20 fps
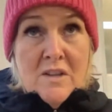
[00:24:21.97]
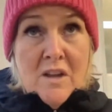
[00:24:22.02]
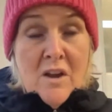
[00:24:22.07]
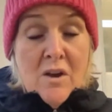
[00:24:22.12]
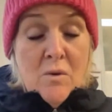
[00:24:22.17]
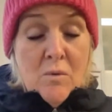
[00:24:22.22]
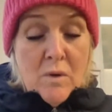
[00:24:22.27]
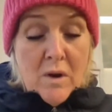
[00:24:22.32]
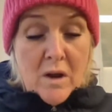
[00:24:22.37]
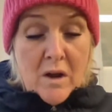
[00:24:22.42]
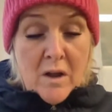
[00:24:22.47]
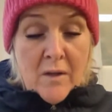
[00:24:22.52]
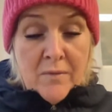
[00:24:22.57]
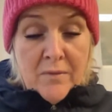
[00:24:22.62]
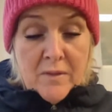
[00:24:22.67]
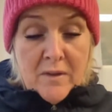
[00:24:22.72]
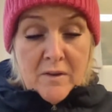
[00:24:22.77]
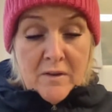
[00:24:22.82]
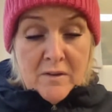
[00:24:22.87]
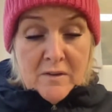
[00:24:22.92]
So
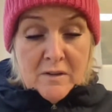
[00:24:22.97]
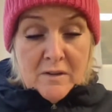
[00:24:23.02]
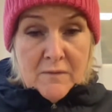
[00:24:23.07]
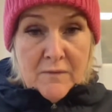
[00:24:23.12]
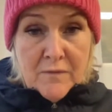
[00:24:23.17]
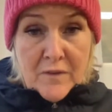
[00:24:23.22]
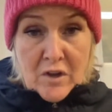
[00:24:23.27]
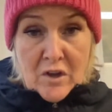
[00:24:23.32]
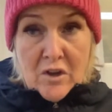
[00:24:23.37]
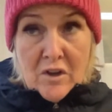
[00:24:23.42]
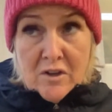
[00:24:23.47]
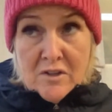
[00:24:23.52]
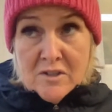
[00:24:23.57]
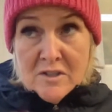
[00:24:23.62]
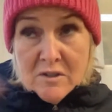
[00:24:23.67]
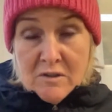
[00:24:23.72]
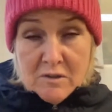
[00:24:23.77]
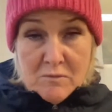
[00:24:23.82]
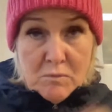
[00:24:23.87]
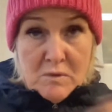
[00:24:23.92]
on the
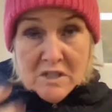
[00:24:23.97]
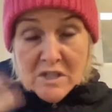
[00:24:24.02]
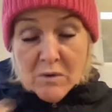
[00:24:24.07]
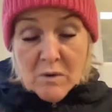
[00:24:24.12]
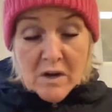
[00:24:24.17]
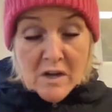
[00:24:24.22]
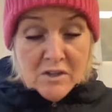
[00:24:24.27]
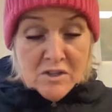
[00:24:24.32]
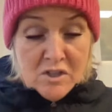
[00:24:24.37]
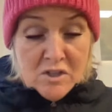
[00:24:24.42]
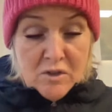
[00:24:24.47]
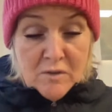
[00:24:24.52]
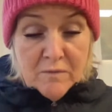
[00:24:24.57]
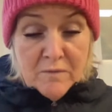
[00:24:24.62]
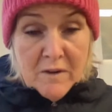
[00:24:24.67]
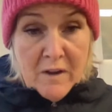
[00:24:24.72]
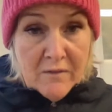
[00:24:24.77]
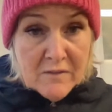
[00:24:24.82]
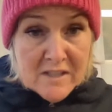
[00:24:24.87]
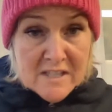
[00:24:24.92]
first, we do our
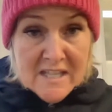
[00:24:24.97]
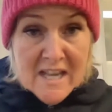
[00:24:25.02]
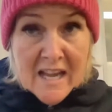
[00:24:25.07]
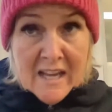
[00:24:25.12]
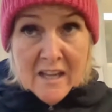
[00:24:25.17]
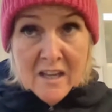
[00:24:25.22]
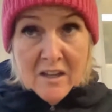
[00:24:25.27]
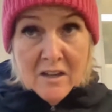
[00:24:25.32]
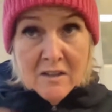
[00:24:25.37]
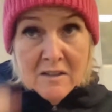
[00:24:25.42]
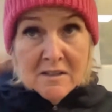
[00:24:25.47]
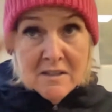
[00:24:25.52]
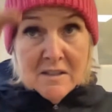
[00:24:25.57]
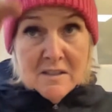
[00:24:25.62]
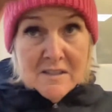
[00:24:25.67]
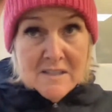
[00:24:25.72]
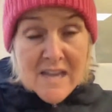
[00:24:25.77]
stuff, and on the second,